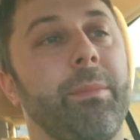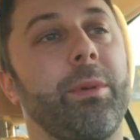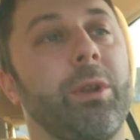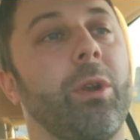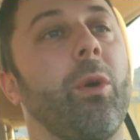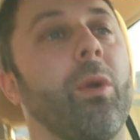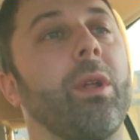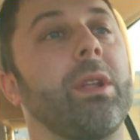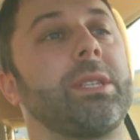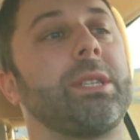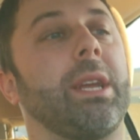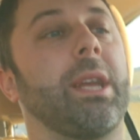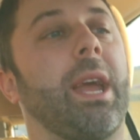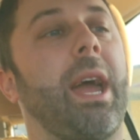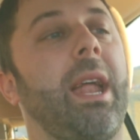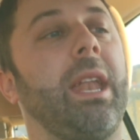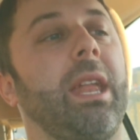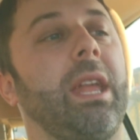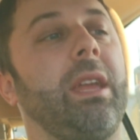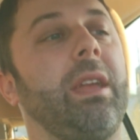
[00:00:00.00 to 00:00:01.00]
noticing
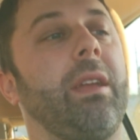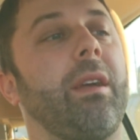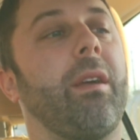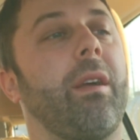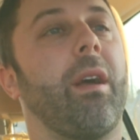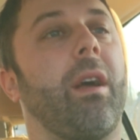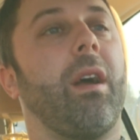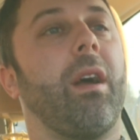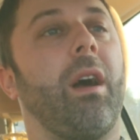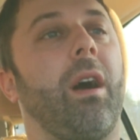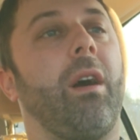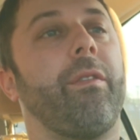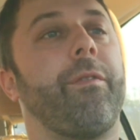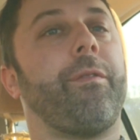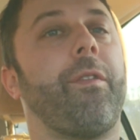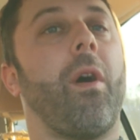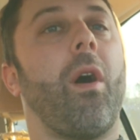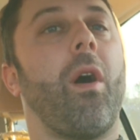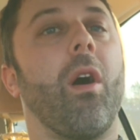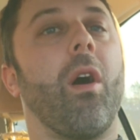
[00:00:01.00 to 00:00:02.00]
any
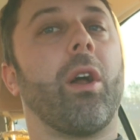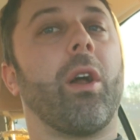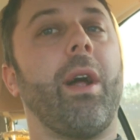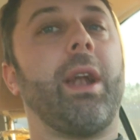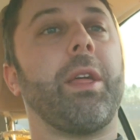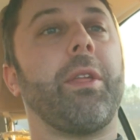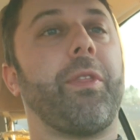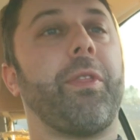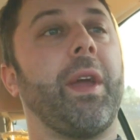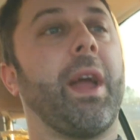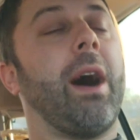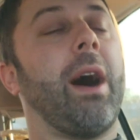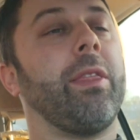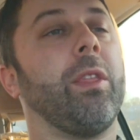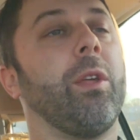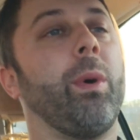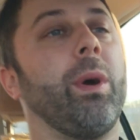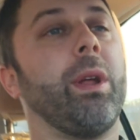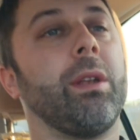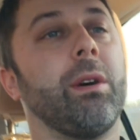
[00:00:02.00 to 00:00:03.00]
fog or anything on the
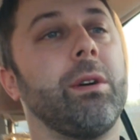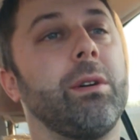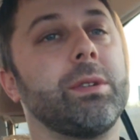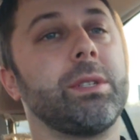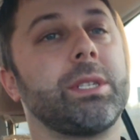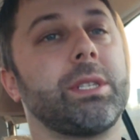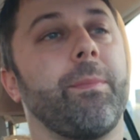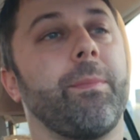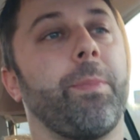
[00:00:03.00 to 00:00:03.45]
windows,